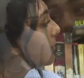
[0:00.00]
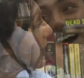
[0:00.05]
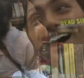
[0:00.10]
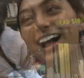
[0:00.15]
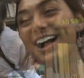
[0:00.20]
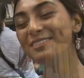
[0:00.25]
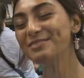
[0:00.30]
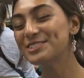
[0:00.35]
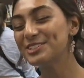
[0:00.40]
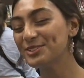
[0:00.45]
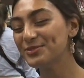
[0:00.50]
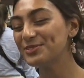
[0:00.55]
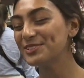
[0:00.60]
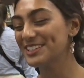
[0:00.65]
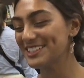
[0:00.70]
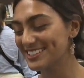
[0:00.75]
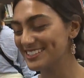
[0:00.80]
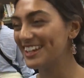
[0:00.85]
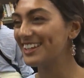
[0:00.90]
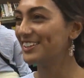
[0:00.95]
I'm super
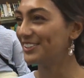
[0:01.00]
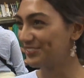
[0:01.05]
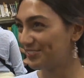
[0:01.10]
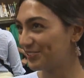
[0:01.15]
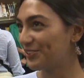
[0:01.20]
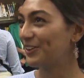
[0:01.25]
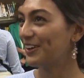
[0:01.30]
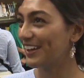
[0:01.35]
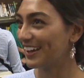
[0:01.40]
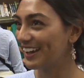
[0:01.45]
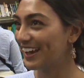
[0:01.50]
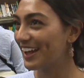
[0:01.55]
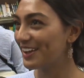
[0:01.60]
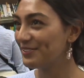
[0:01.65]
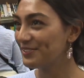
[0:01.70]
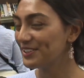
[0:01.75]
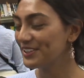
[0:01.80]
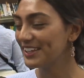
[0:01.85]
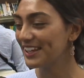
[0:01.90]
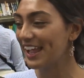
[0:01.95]
excited for it. I
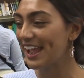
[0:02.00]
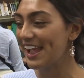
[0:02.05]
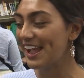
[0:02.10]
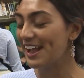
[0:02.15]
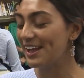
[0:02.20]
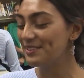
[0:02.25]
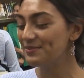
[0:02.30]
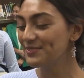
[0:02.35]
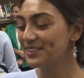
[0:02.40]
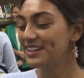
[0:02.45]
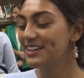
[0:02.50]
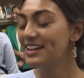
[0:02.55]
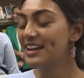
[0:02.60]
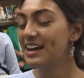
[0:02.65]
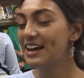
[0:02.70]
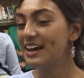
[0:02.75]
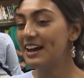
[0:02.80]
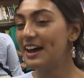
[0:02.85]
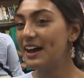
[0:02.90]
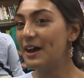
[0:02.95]
really am.
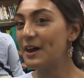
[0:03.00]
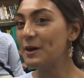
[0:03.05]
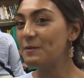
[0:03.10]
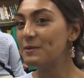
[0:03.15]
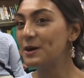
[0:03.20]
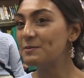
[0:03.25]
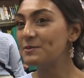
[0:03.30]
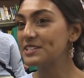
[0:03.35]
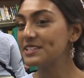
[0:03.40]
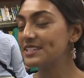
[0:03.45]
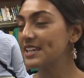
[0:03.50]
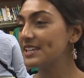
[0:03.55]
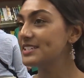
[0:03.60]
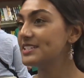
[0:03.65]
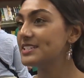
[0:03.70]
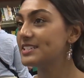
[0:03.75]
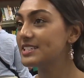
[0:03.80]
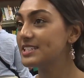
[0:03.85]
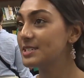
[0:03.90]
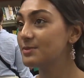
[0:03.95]
Um, I'm
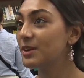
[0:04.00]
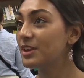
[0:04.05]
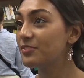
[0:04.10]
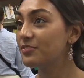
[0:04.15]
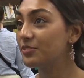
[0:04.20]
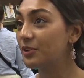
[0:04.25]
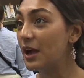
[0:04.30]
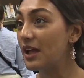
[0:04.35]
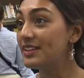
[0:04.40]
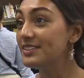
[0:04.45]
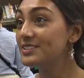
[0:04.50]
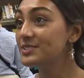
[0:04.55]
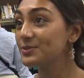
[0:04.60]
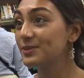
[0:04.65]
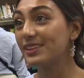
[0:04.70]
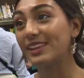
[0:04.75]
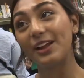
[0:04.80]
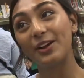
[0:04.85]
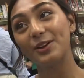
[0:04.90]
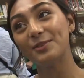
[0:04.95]
excited to see my friends
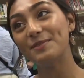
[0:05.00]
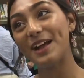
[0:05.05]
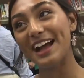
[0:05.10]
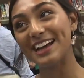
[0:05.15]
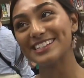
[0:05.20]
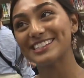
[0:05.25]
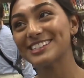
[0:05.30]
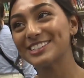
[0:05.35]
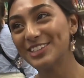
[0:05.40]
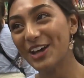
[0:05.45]
without our masks